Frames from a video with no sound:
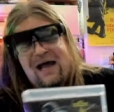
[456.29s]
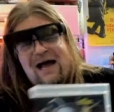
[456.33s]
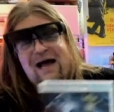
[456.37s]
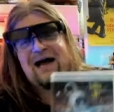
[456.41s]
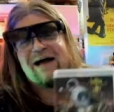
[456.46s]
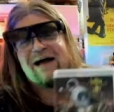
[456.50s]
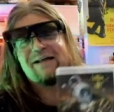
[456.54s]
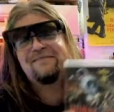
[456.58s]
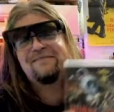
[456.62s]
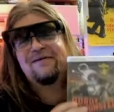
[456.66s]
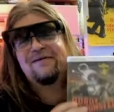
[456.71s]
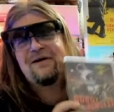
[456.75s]

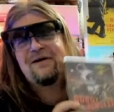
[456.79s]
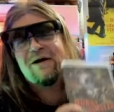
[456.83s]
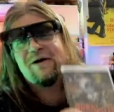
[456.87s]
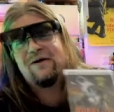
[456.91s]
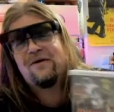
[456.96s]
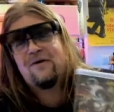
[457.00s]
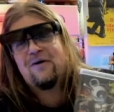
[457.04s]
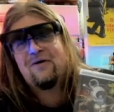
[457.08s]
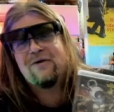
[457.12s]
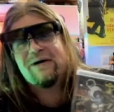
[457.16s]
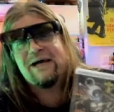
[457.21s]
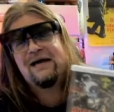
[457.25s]
And
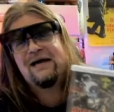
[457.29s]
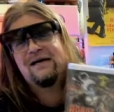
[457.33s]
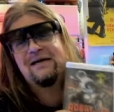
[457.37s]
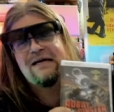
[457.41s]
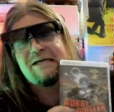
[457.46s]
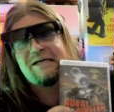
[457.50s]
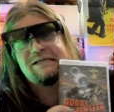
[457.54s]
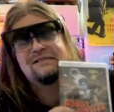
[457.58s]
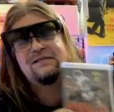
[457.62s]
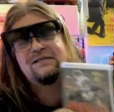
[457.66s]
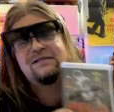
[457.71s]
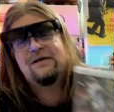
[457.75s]
okay,
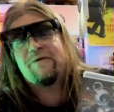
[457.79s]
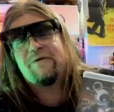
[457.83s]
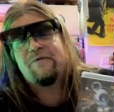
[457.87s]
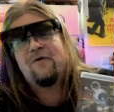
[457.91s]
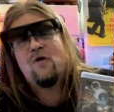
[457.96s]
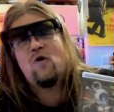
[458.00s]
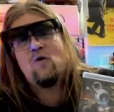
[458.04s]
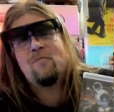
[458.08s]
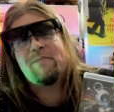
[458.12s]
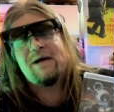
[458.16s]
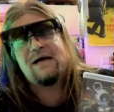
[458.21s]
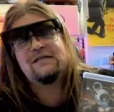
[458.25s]
so
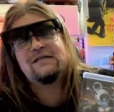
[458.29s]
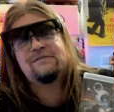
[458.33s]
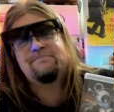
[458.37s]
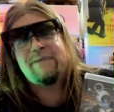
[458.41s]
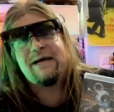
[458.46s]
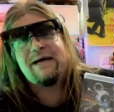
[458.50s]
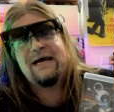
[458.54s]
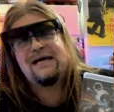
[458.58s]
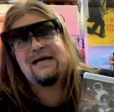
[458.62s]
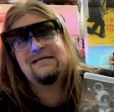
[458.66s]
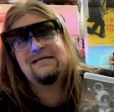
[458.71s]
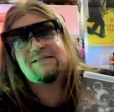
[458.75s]
Ro-Man's
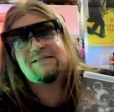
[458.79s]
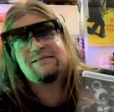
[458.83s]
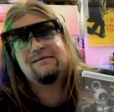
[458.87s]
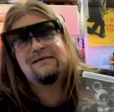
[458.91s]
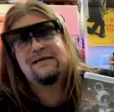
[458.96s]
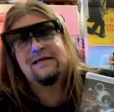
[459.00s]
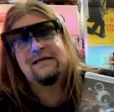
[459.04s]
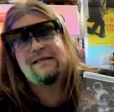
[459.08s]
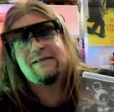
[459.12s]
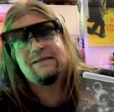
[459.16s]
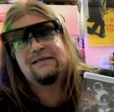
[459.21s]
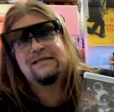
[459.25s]
base
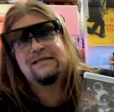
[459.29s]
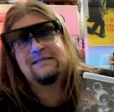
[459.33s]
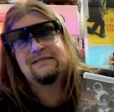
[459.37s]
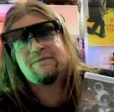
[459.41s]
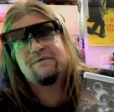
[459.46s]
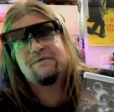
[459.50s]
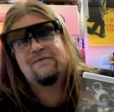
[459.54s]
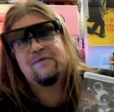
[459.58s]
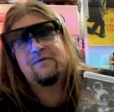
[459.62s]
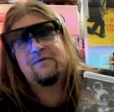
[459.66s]
in this